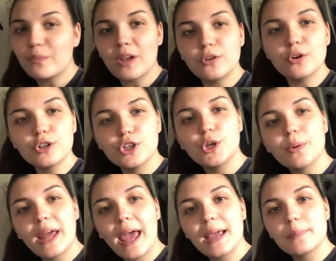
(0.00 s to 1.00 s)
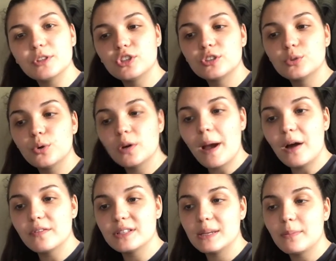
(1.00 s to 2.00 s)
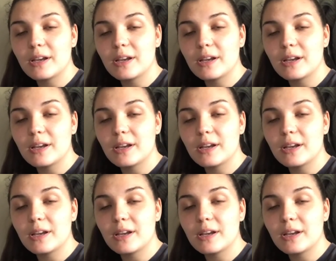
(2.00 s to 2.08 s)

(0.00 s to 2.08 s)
not a Q&A but just talk about obviously my